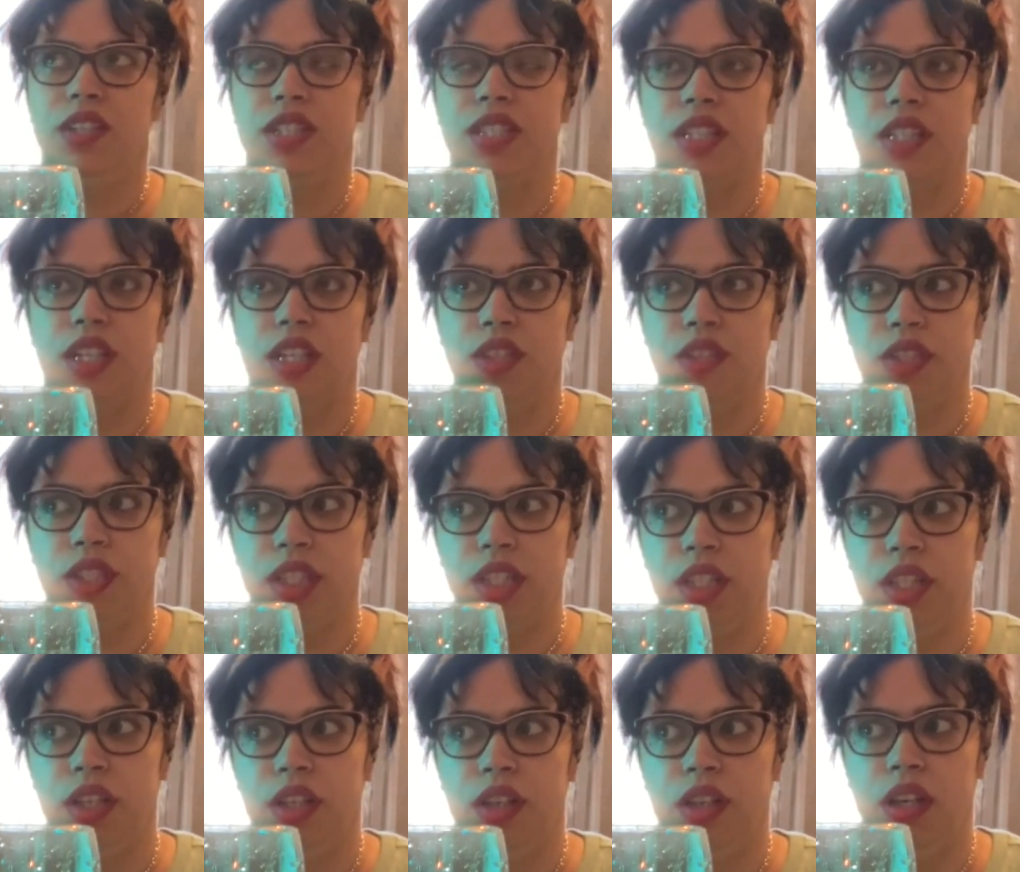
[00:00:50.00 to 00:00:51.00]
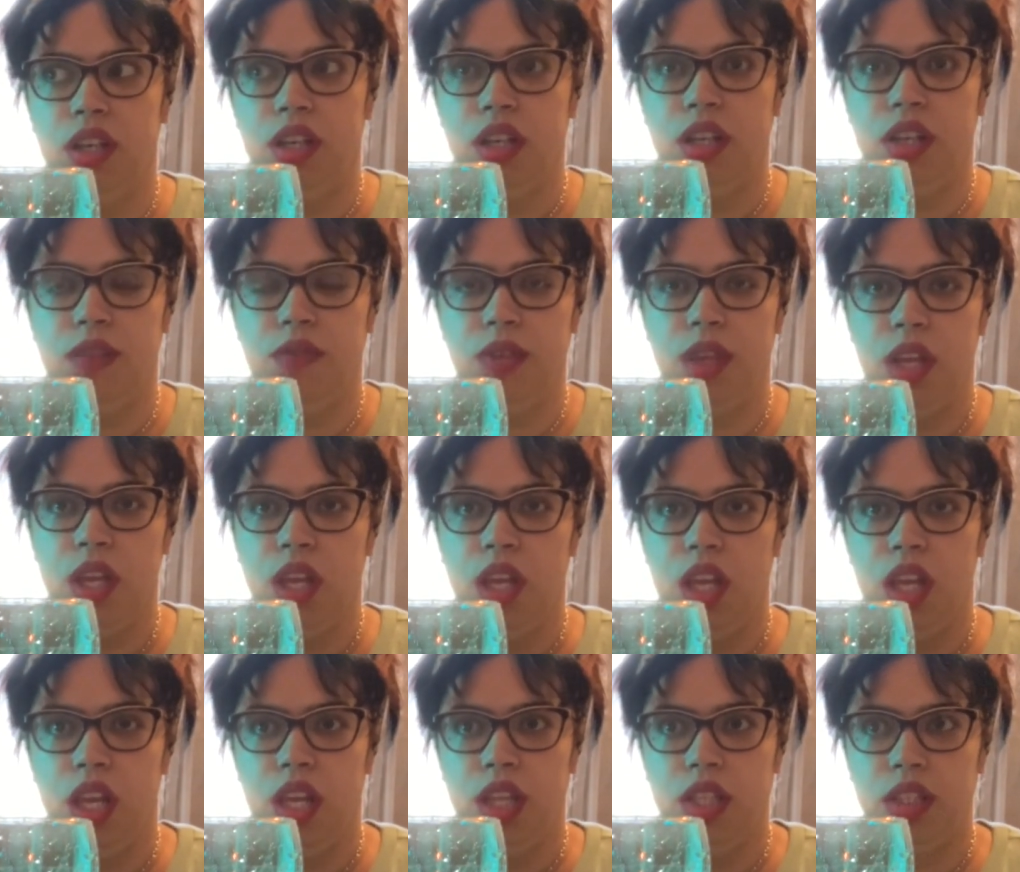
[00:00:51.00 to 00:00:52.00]
an energy here of
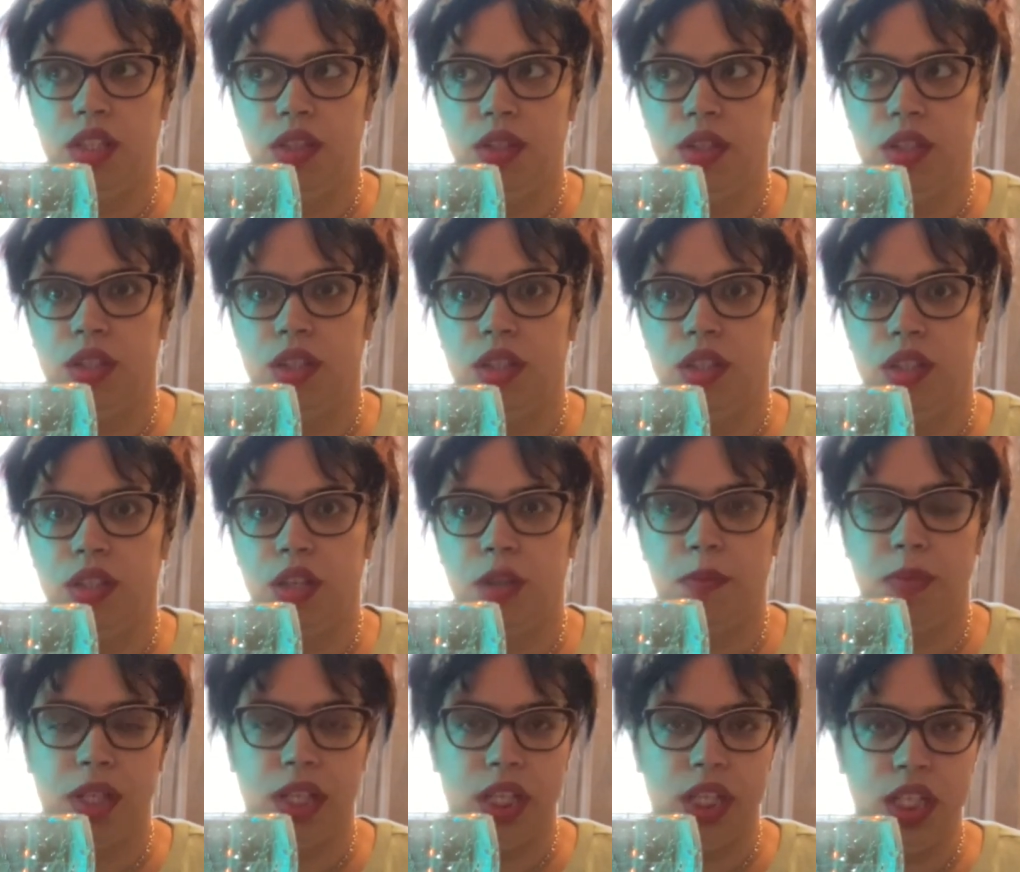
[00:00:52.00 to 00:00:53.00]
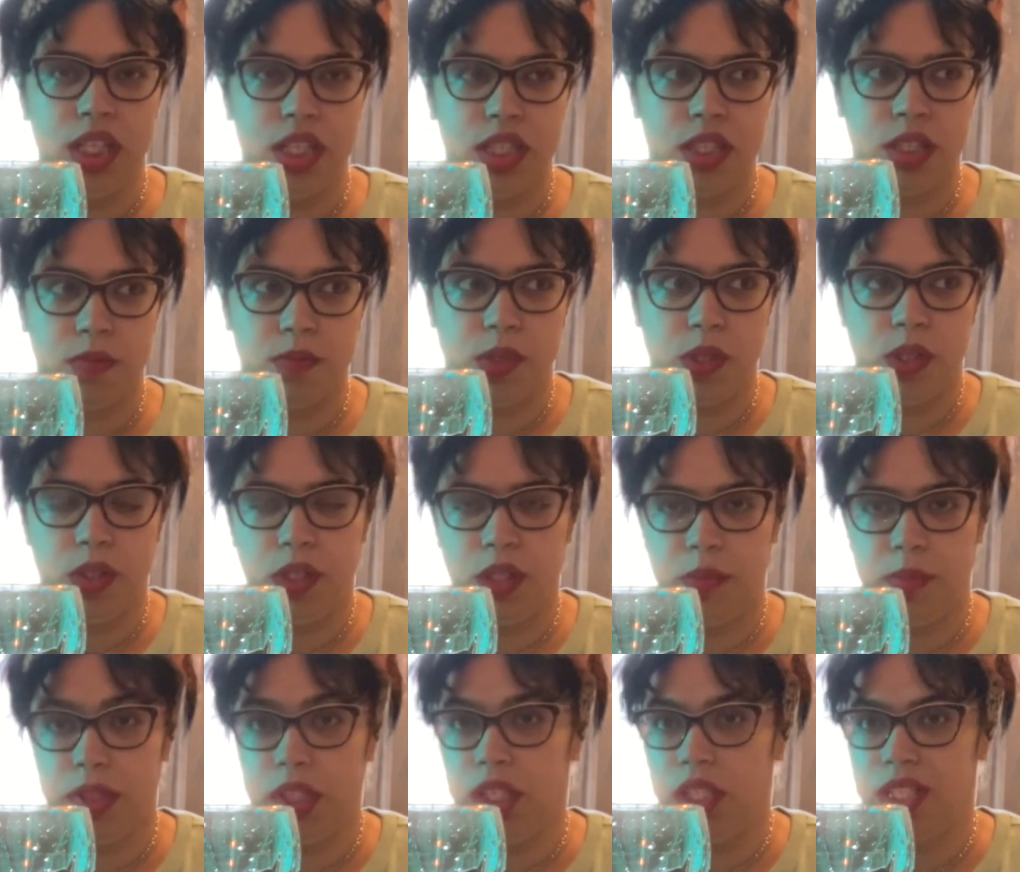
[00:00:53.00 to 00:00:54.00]
you're playing a small, you're
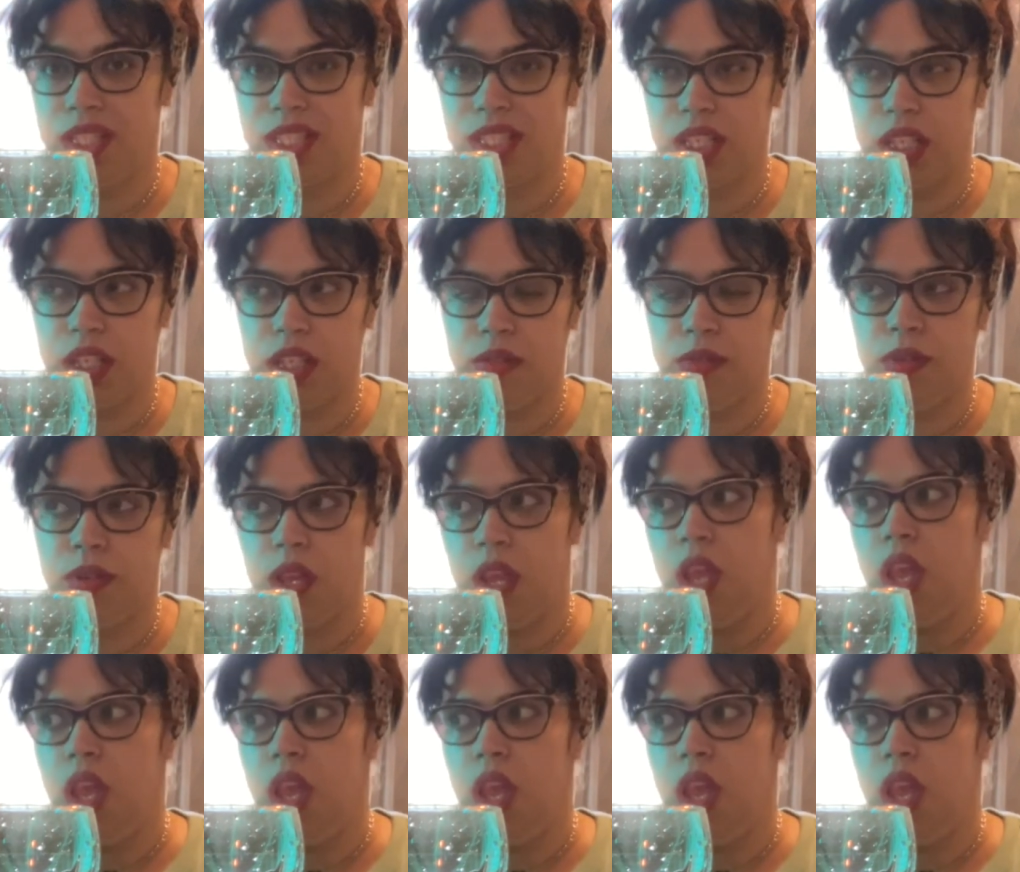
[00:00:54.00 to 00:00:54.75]
playing a safe.